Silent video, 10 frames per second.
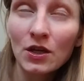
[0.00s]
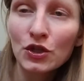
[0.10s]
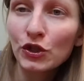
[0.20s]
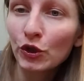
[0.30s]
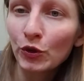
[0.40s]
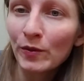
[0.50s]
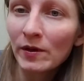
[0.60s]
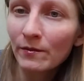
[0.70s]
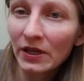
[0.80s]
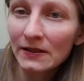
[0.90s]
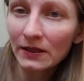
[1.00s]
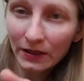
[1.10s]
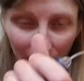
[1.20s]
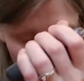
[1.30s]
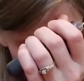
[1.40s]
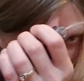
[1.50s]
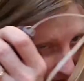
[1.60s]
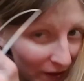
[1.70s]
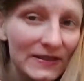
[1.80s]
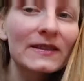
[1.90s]
tube basically that goes into
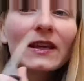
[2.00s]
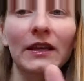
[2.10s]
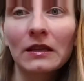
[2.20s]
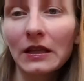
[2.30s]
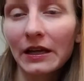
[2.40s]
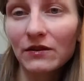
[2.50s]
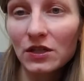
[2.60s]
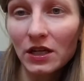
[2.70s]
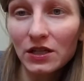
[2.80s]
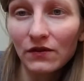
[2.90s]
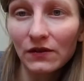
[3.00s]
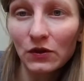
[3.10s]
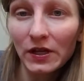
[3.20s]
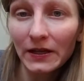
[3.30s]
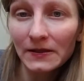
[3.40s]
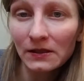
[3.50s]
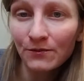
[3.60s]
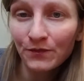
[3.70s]
my skin that I have to change every few days.